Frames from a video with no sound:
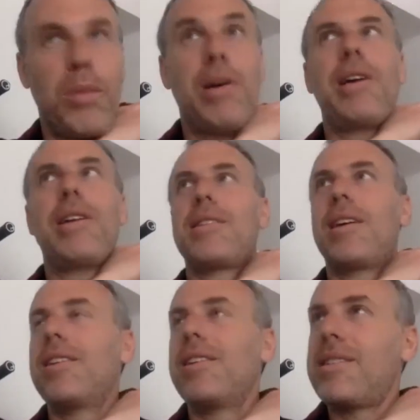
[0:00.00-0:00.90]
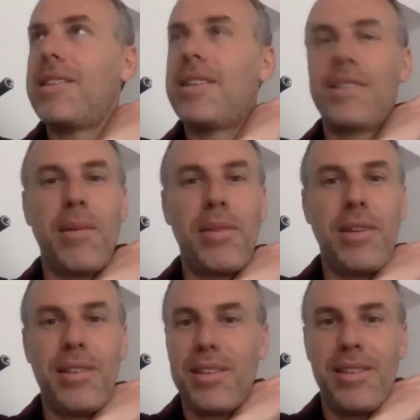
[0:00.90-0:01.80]
by and suddenly seeing
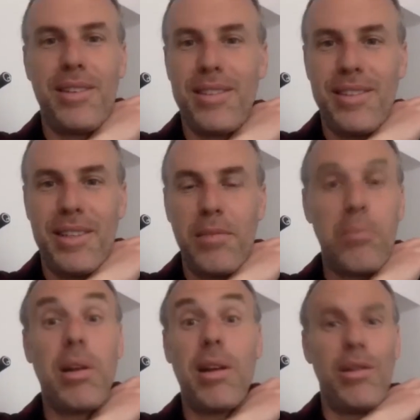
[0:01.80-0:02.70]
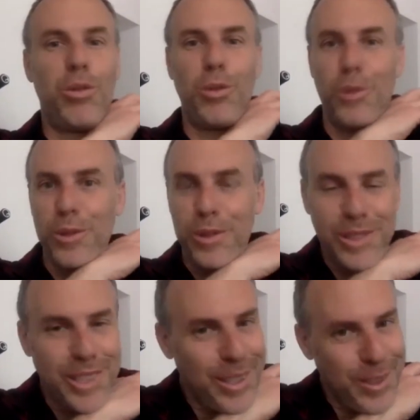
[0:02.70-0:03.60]
something they didn't plan to,
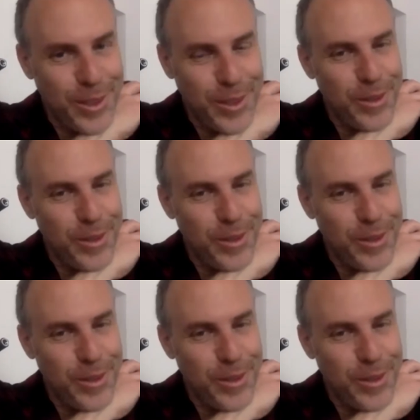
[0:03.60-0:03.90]
you know,